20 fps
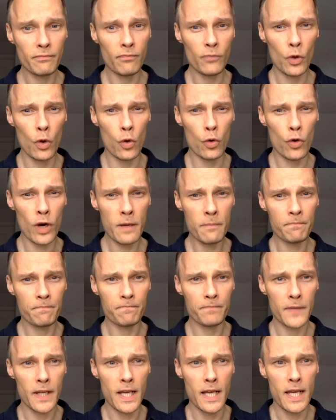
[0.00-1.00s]
Alright,
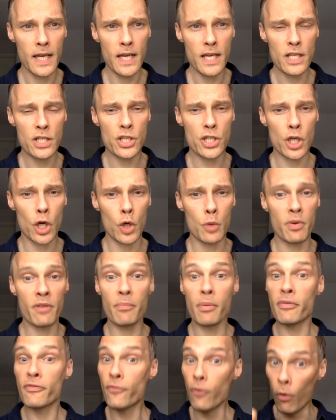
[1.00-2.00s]
so but
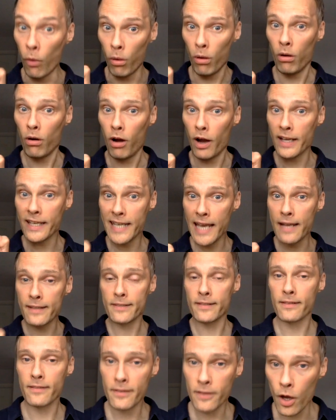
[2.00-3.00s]
before I get
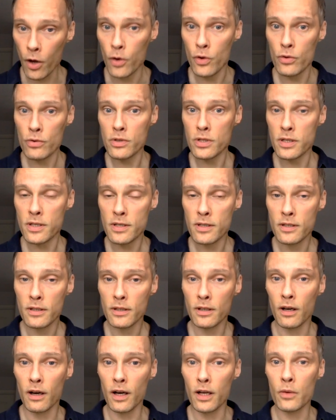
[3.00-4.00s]
to those,
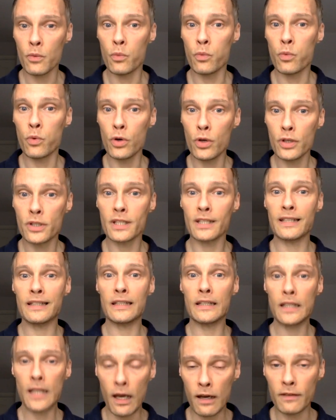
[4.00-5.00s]
I would
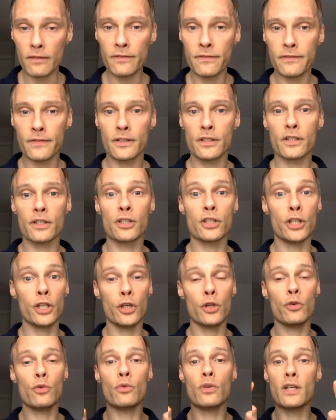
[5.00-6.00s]
love
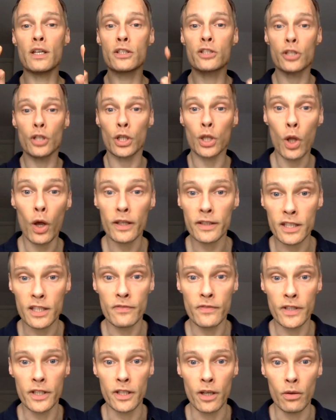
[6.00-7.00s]
you to like this
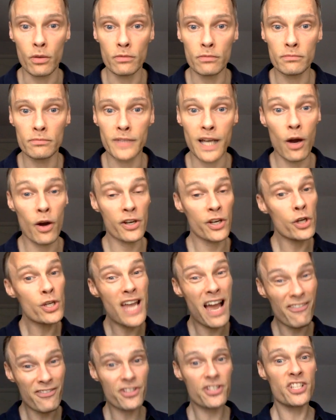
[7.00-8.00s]
video. Now, I know you
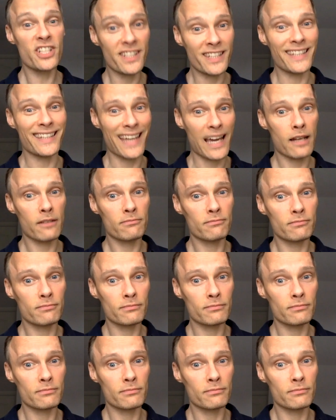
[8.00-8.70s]
haven't seen it yet,